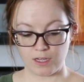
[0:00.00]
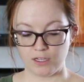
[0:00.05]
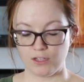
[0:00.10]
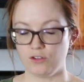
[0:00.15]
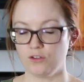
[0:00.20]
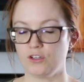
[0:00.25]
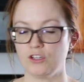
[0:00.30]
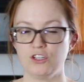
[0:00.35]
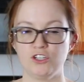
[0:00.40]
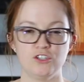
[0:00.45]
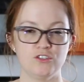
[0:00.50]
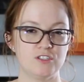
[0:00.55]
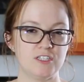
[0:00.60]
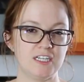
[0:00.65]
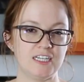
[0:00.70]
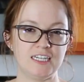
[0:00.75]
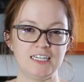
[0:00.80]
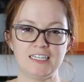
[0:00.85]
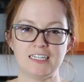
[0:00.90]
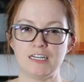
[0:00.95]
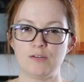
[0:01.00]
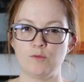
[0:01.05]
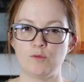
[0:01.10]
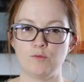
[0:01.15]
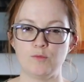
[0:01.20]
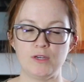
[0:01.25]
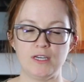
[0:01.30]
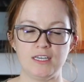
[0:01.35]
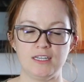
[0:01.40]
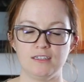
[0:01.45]
You can use any type of
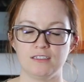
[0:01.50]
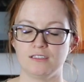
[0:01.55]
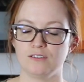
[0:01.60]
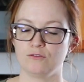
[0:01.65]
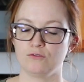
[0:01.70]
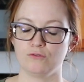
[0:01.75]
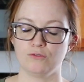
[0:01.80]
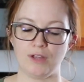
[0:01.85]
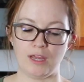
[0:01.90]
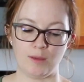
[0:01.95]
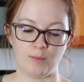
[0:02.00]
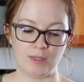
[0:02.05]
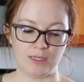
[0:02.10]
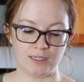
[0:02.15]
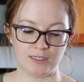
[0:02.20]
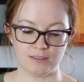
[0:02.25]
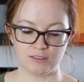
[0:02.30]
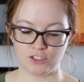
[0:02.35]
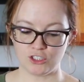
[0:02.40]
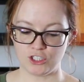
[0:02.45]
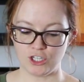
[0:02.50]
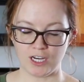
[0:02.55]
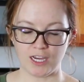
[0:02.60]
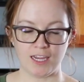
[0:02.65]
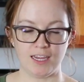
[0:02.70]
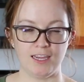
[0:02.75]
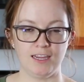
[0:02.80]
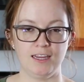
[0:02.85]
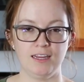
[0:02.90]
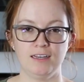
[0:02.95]
meat, rabbit,
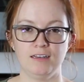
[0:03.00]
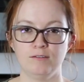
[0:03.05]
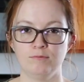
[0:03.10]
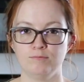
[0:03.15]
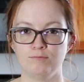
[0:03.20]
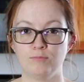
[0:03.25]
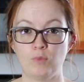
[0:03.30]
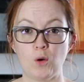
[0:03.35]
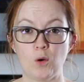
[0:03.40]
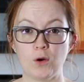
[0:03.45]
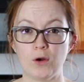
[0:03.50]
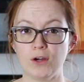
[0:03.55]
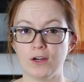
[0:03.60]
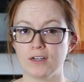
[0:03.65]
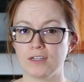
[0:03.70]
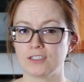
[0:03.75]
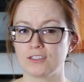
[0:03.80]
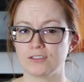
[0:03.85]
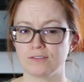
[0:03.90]
chicken, pork,